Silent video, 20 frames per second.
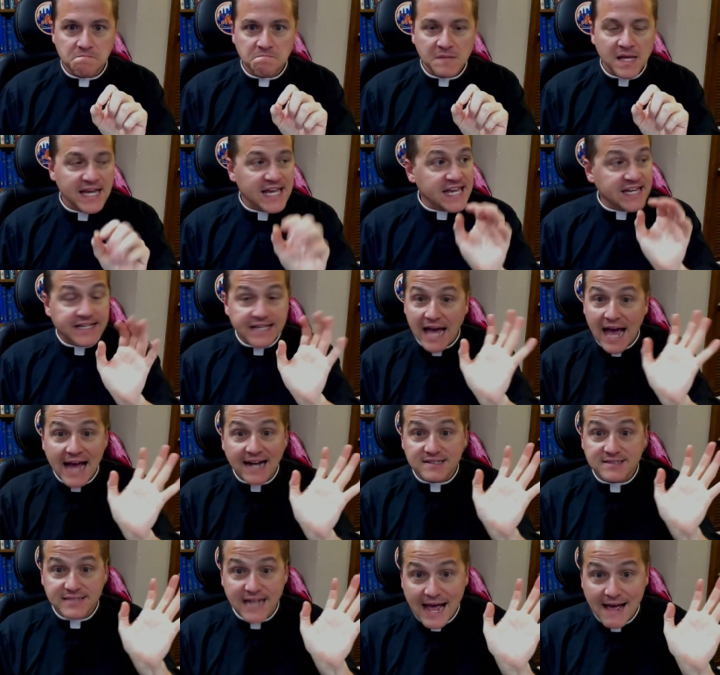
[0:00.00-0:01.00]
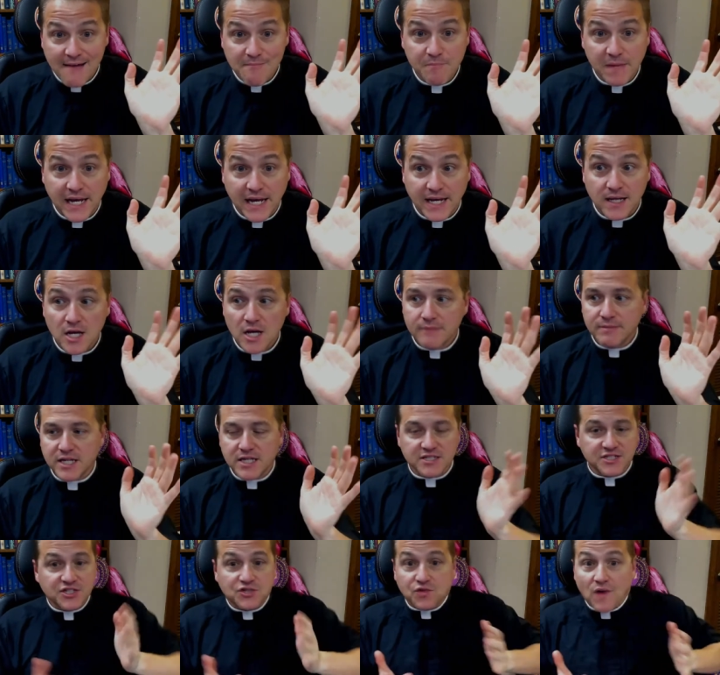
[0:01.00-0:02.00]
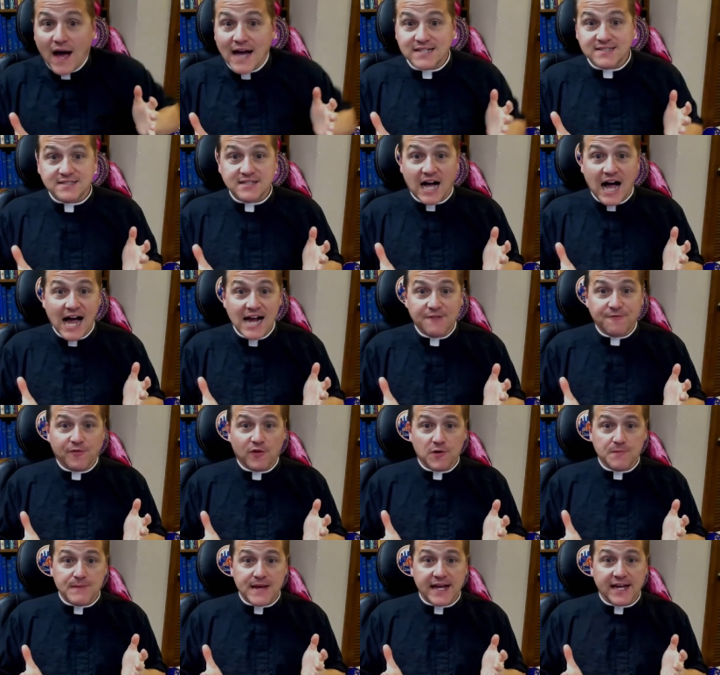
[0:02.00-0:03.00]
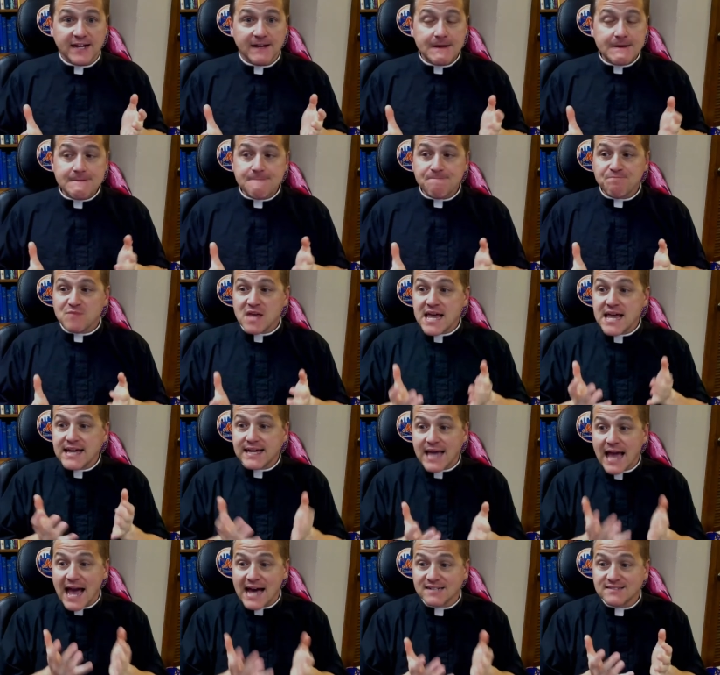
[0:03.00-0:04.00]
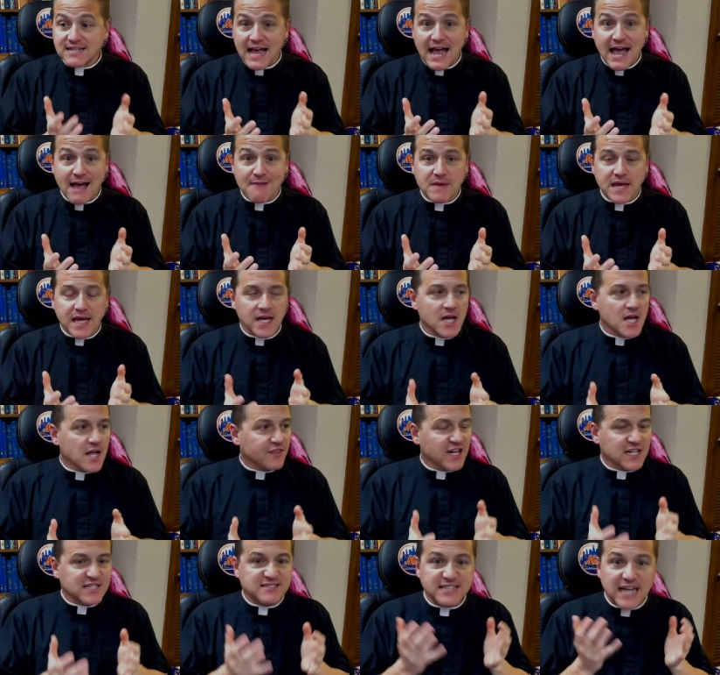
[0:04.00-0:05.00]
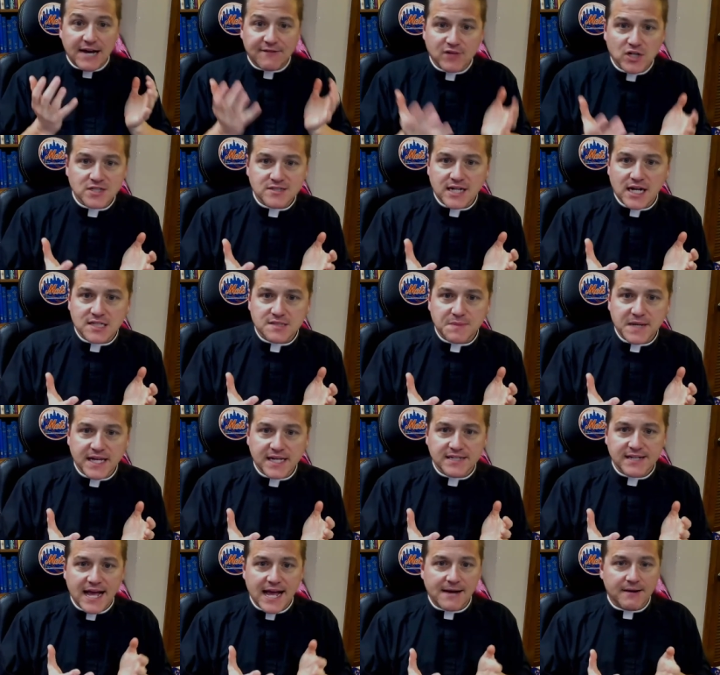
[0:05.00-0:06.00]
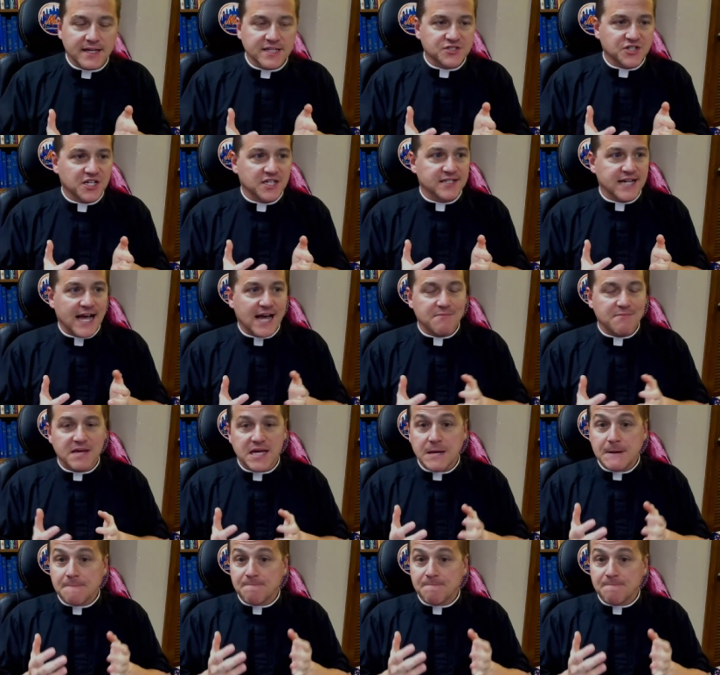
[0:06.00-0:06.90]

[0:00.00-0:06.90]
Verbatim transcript: He can't damn me because Christ died for me. He can't damn me. The devil tells me he he's going to damn me.